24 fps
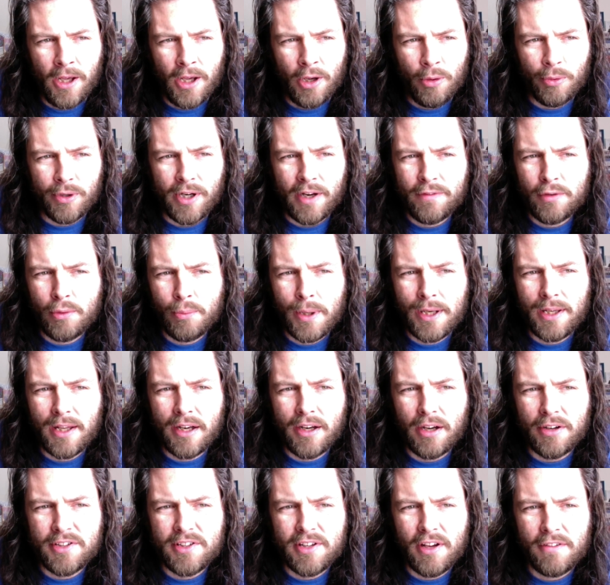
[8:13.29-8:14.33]
Whenever we let
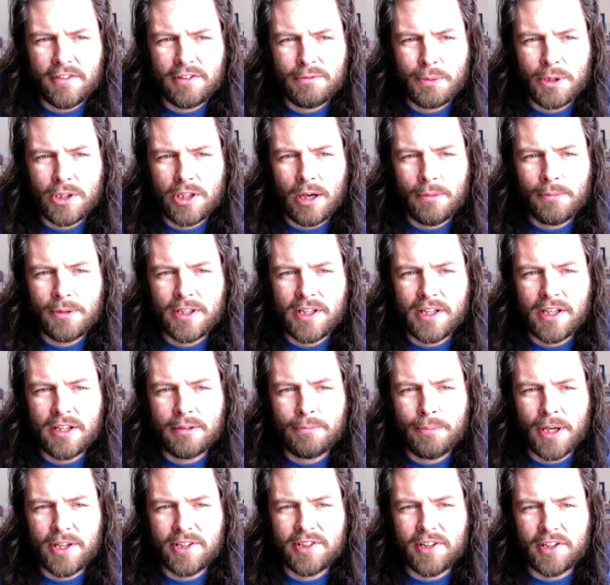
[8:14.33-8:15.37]
ourselves be dominated
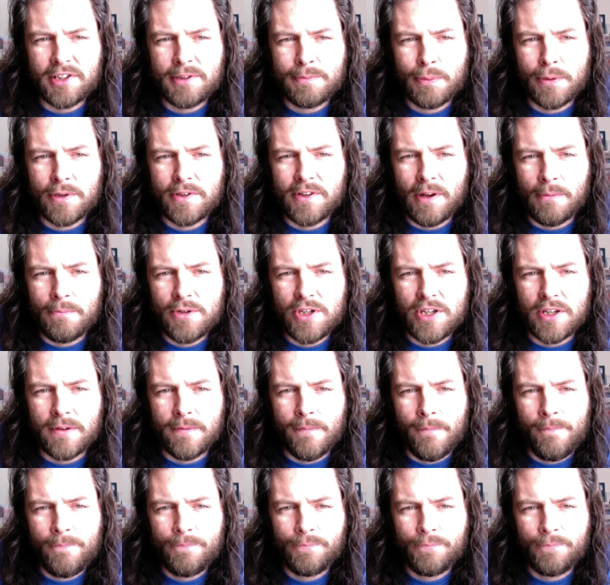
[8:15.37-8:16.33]
by such presumption,